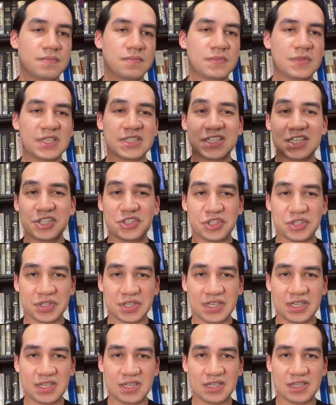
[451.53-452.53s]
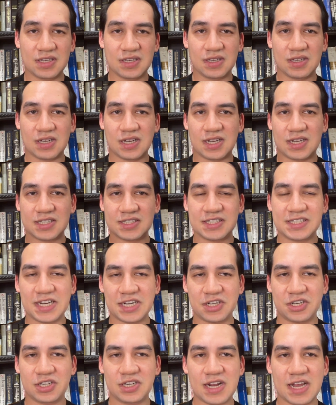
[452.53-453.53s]
essentially
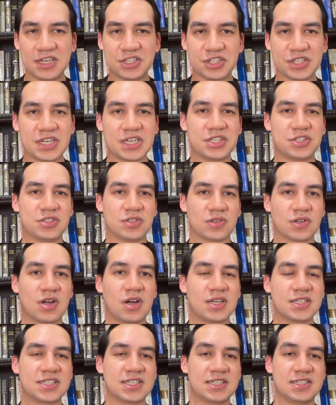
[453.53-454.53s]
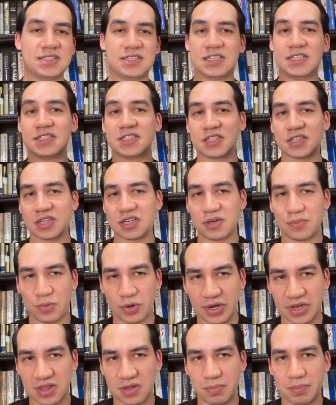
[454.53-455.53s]
standard educational content isn't going to
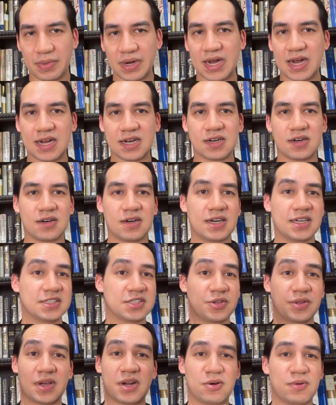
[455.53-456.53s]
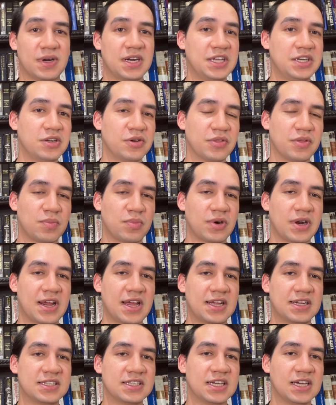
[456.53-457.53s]
bring them back. All right, so they already know the
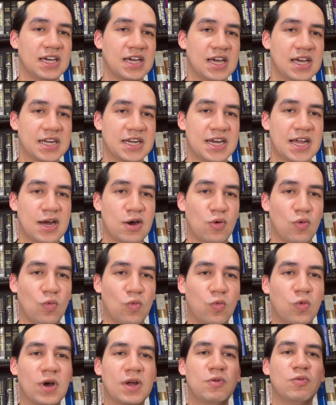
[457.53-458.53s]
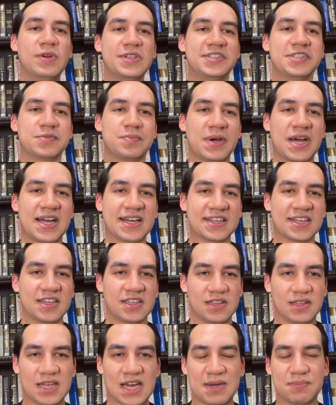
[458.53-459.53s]
brand. Now, what wins back
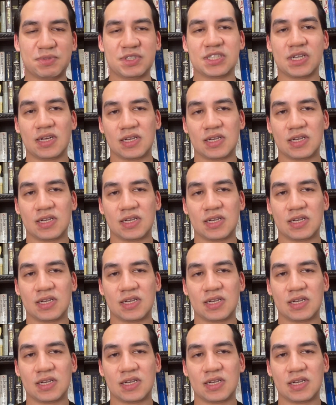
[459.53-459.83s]
lapsed